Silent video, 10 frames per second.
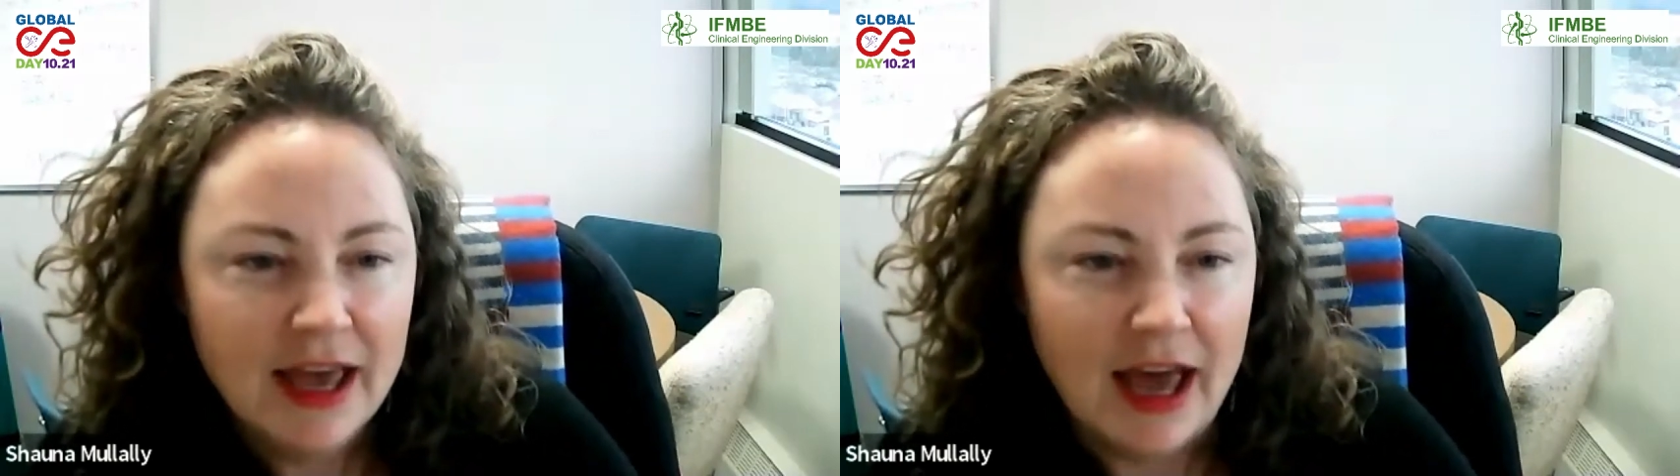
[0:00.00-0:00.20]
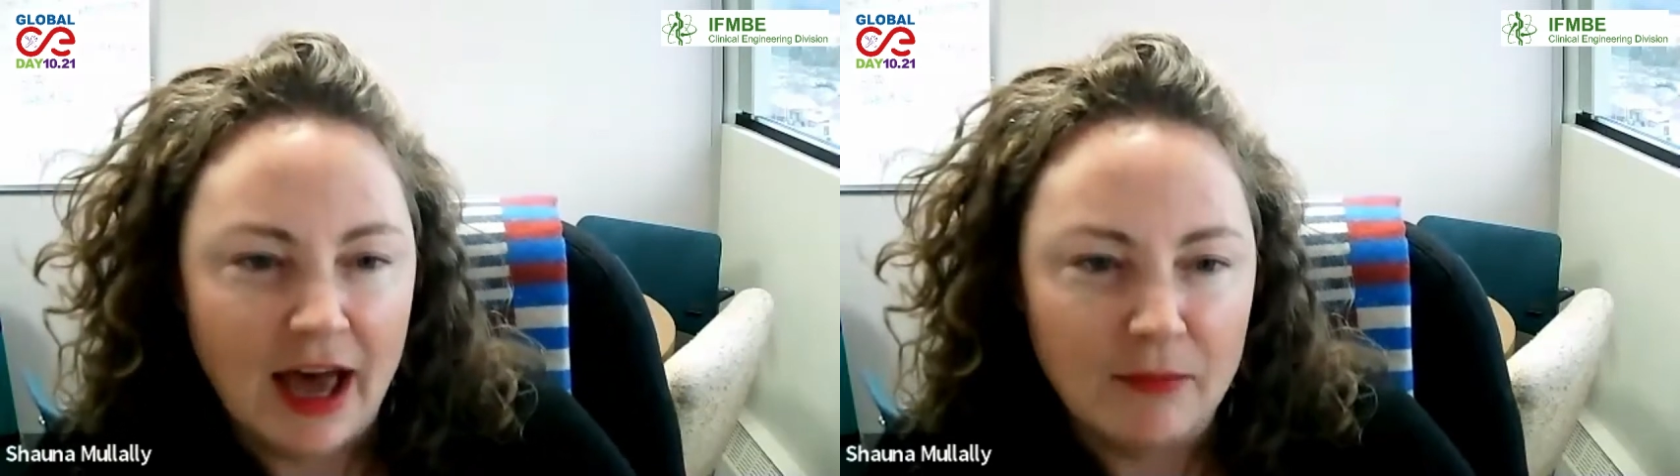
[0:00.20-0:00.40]

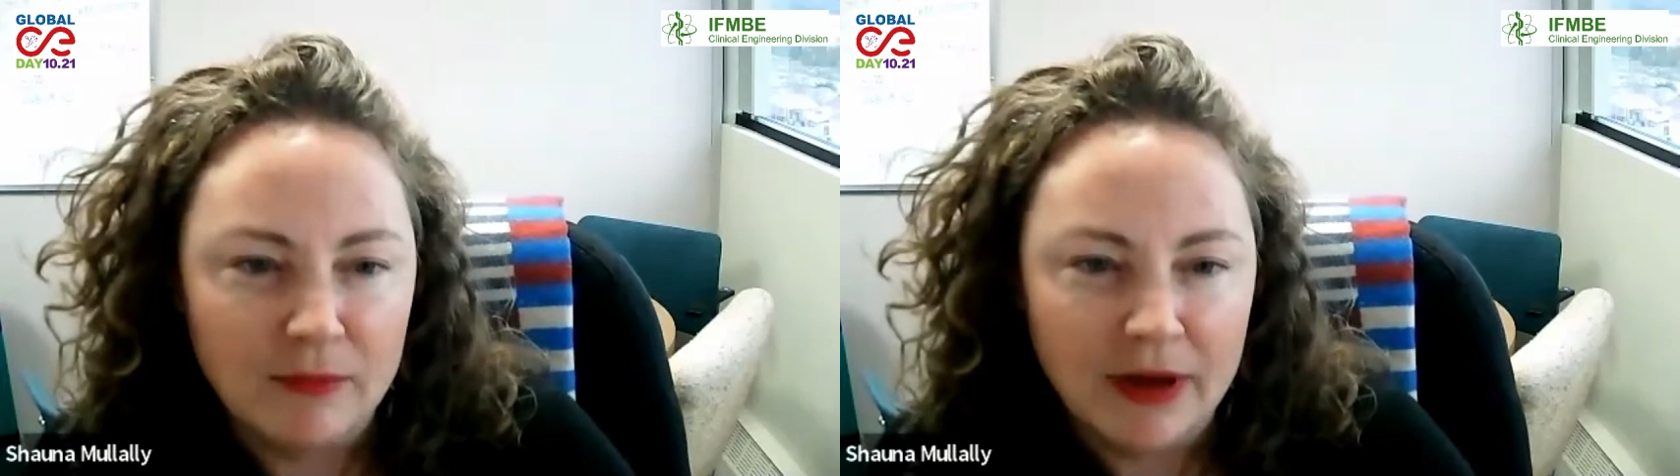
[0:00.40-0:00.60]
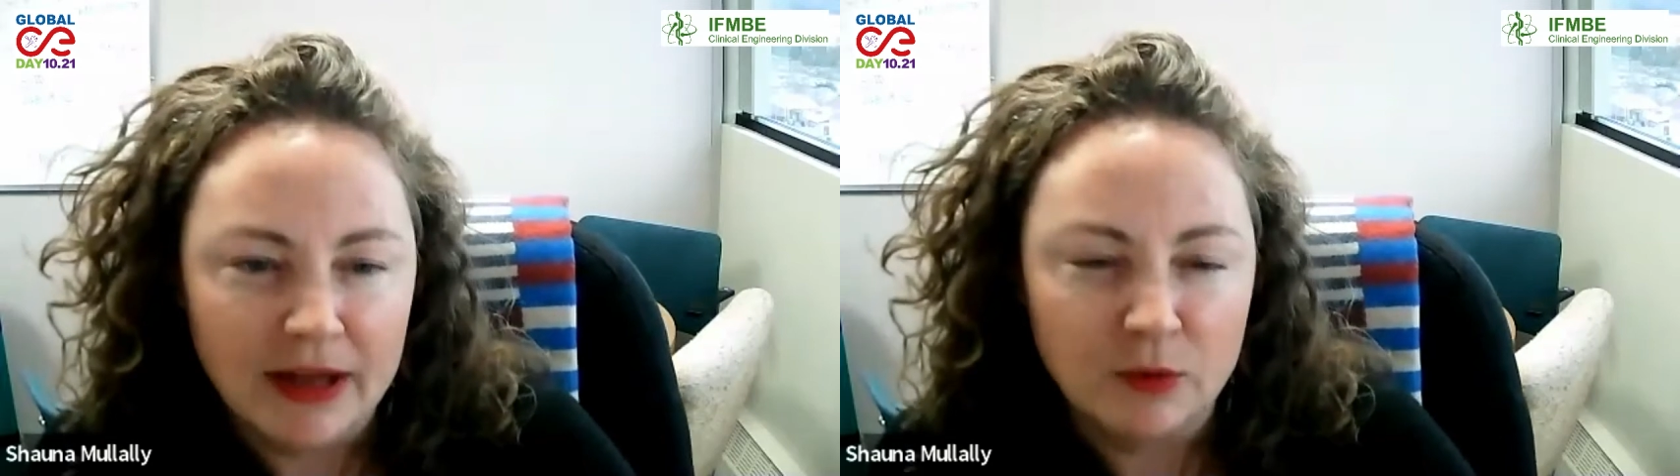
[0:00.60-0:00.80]

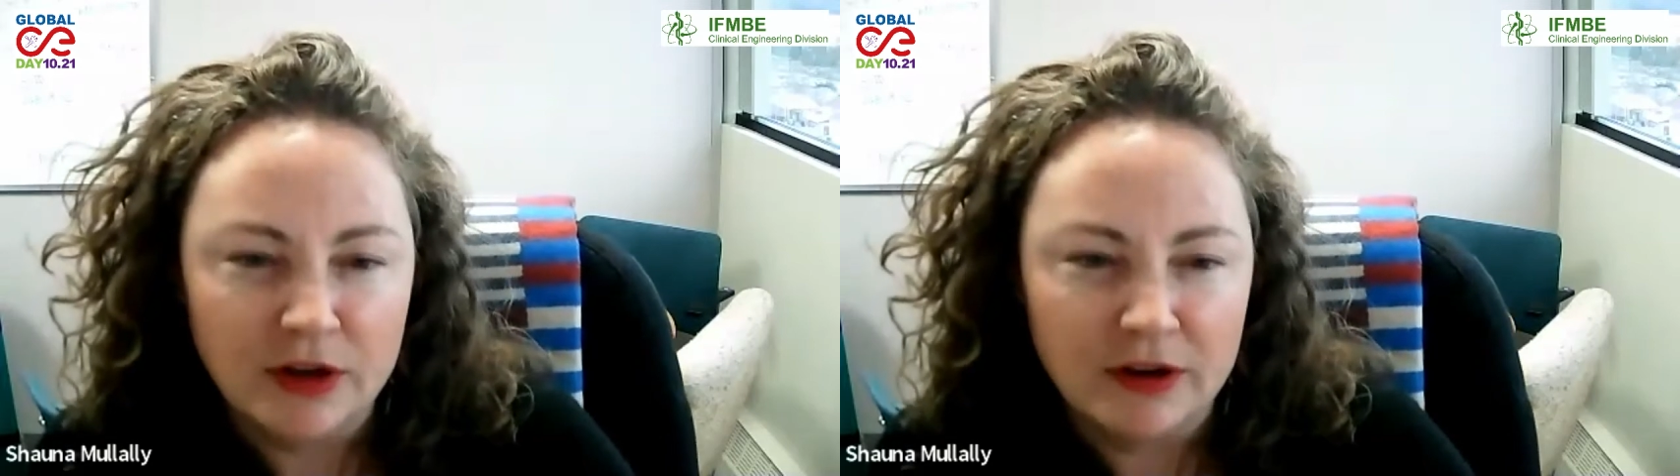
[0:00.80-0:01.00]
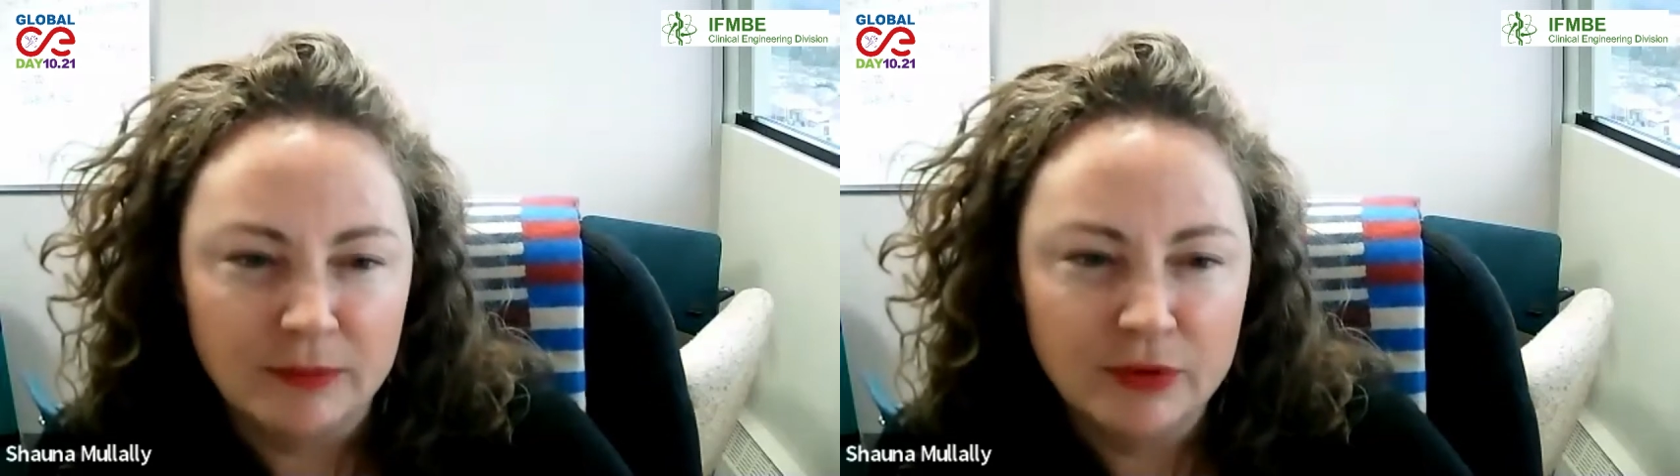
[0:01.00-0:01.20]
And
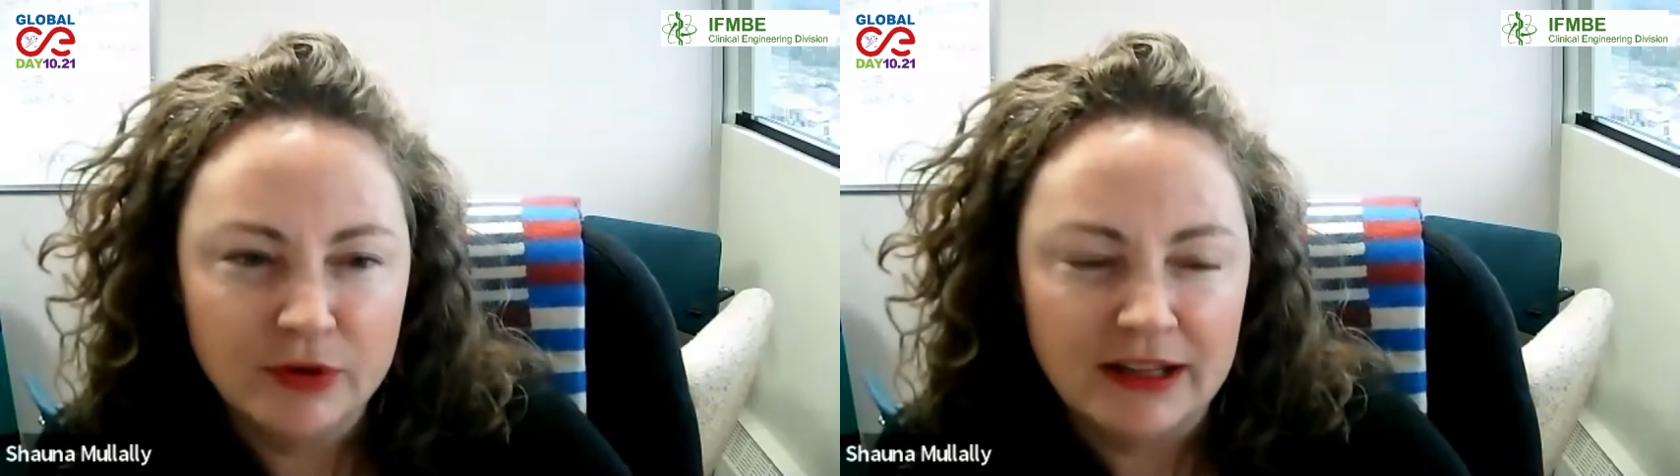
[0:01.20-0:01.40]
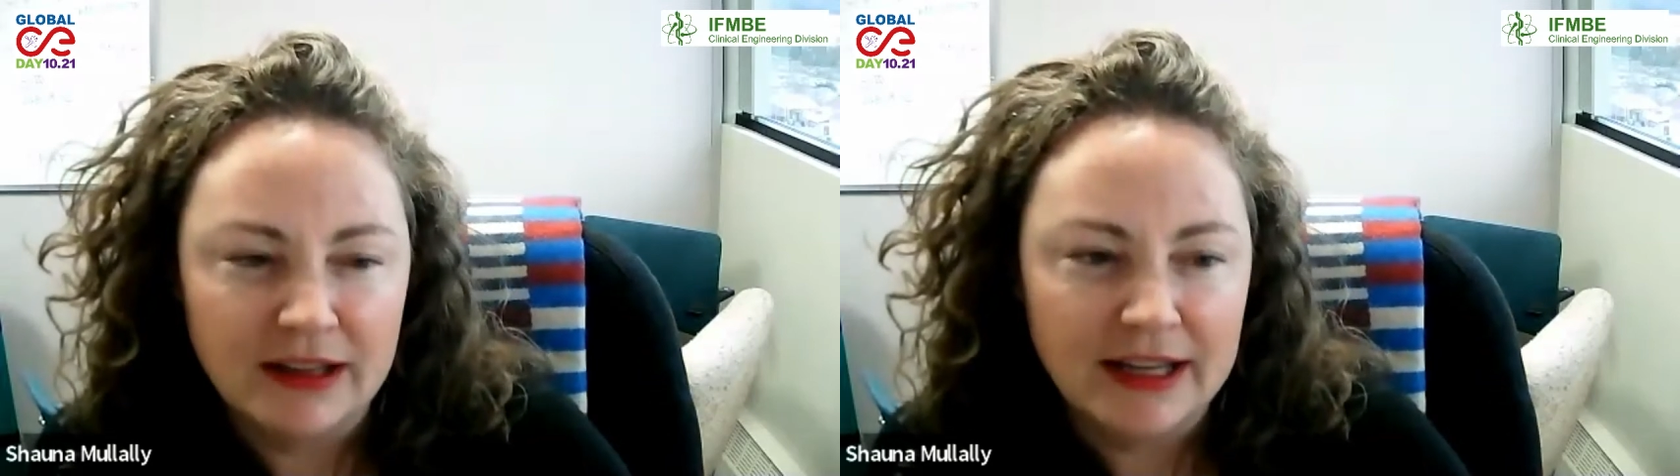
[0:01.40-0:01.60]
we're
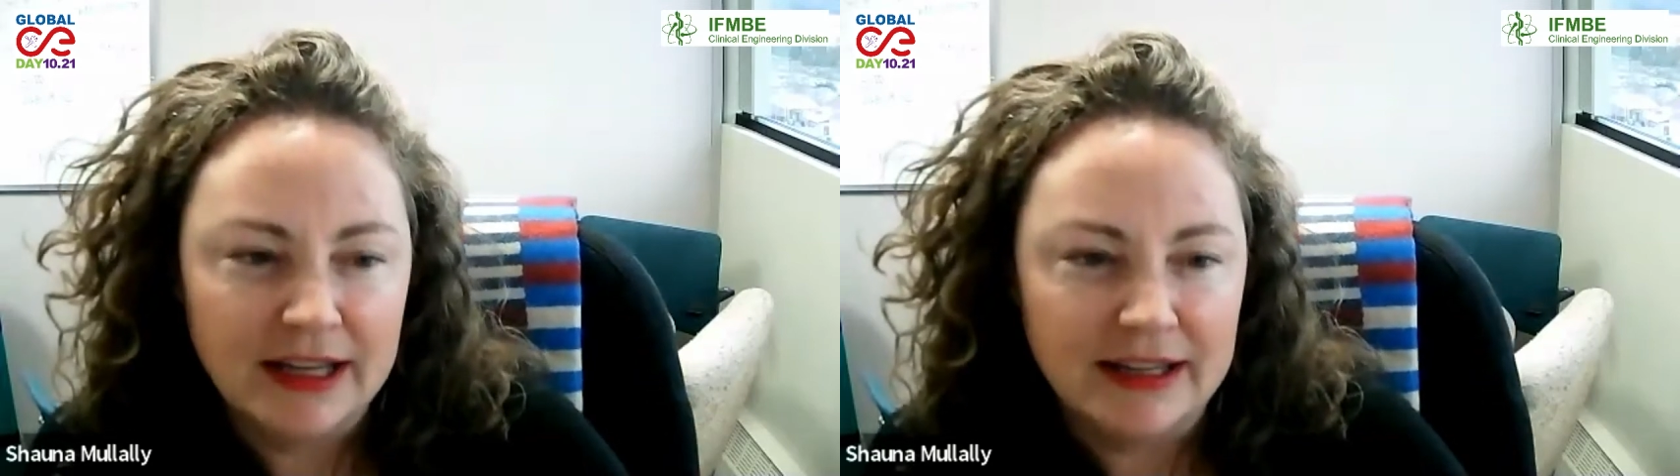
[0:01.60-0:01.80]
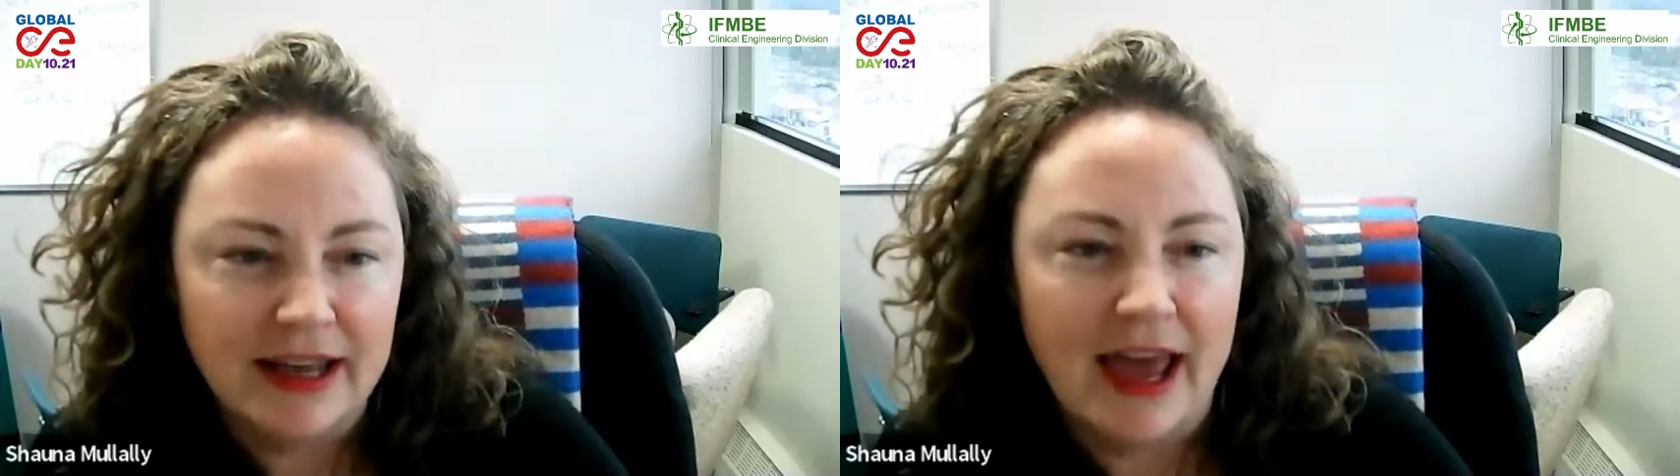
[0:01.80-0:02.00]
pretty
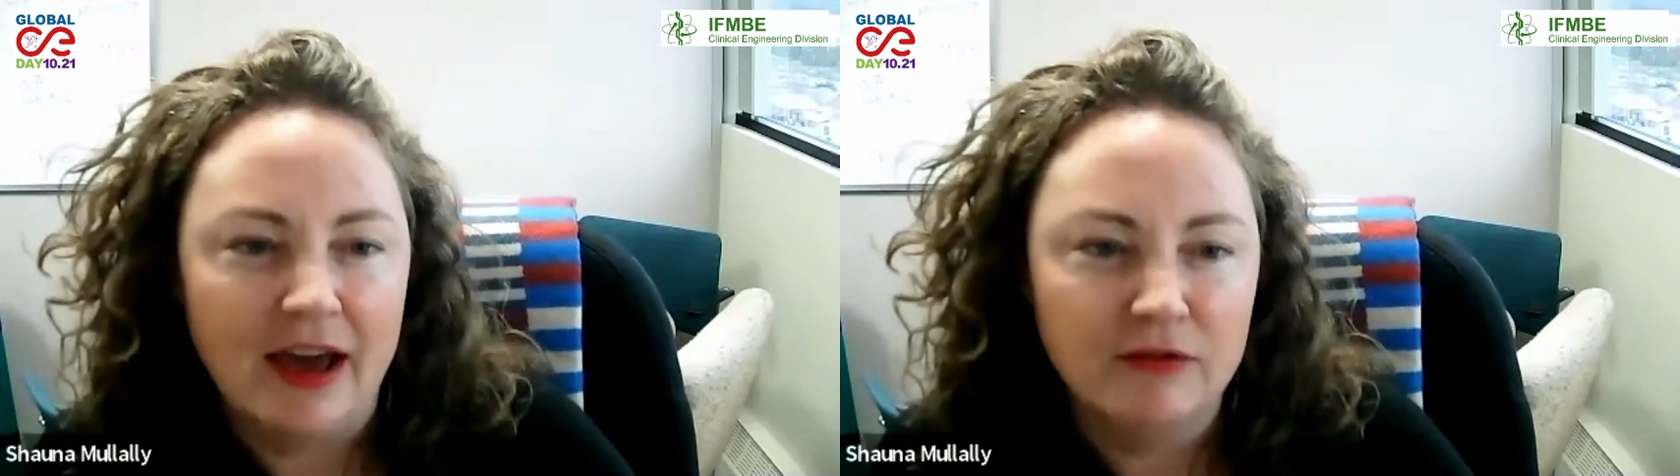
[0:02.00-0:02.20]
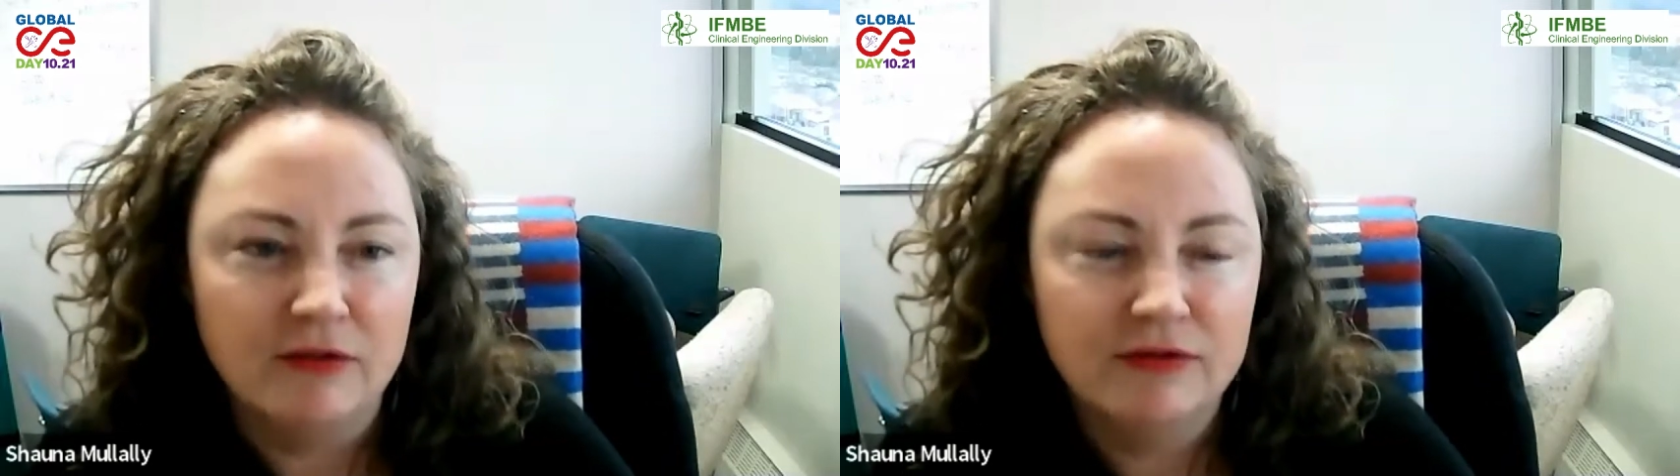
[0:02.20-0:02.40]
lucky to
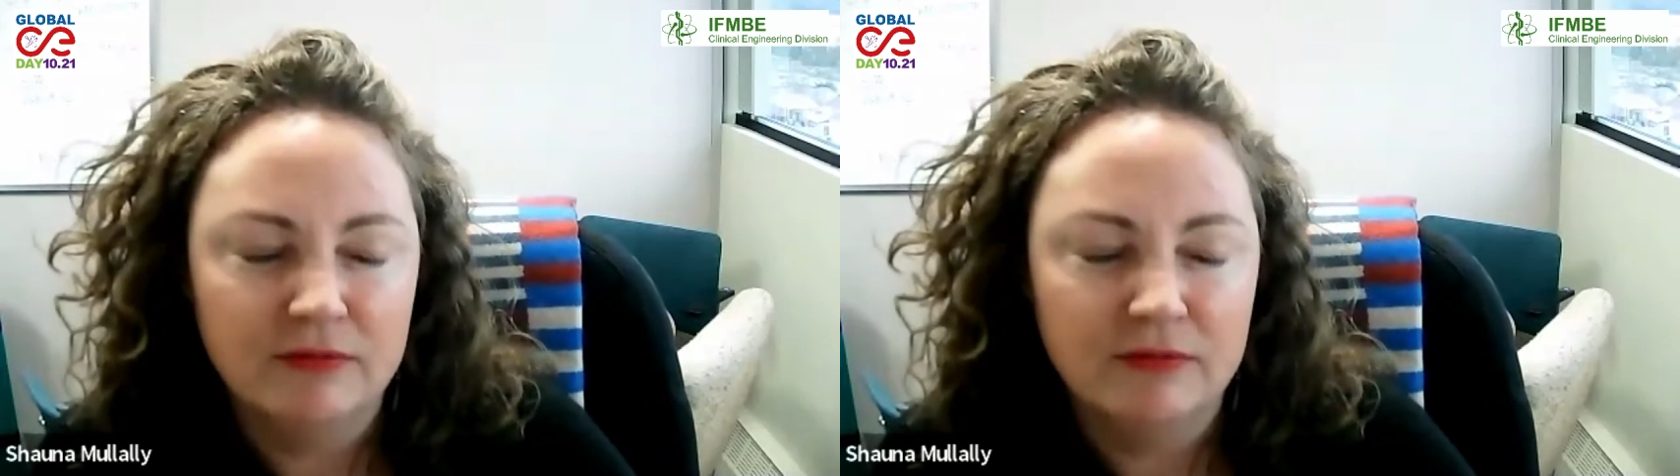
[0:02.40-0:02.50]
have